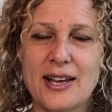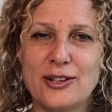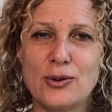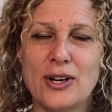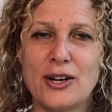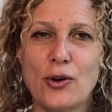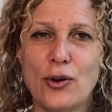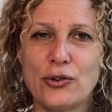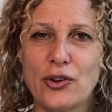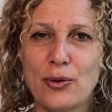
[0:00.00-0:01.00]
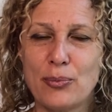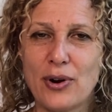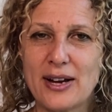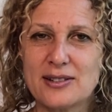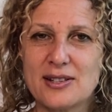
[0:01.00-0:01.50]
then you can also
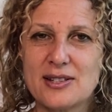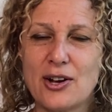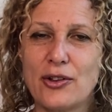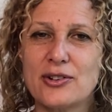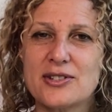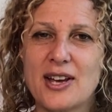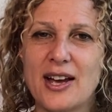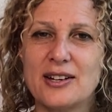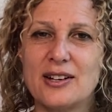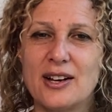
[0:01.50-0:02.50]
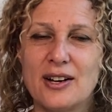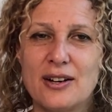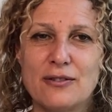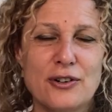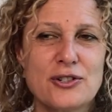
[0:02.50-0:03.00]
practice the other side
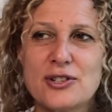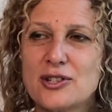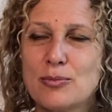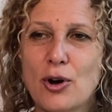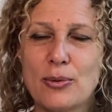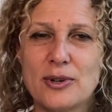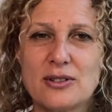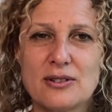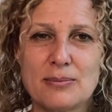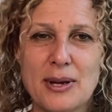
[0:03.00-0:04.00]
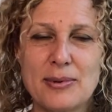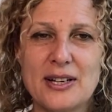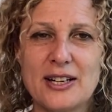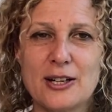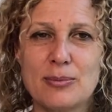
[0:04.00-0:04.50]
for just a moment, maybe
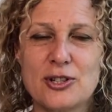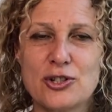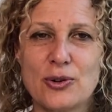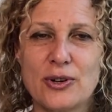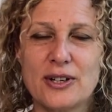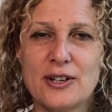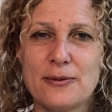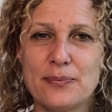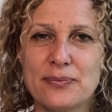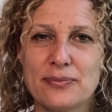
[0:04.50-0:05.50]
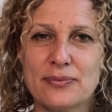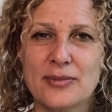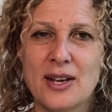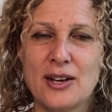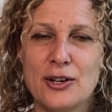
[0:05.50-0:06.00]
a little bit shorter.
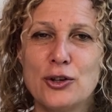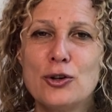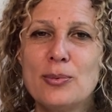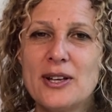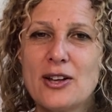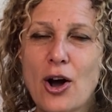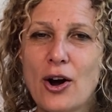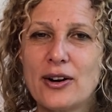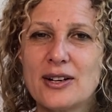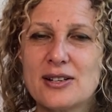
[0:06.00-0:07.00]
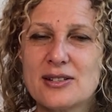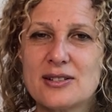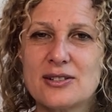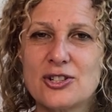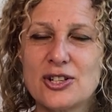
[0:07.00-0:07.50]
You be the
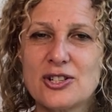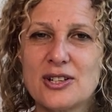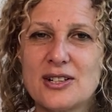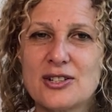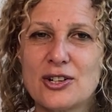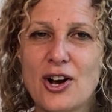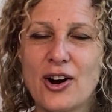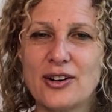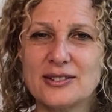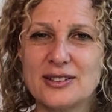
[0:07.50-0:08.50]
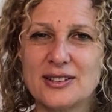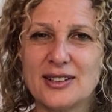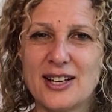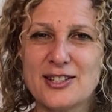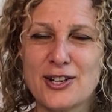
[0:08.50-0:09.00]
artist. Jin Shin is an art,
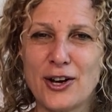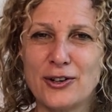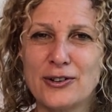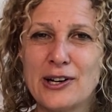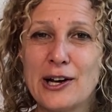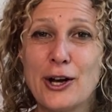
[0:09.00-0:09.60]
and so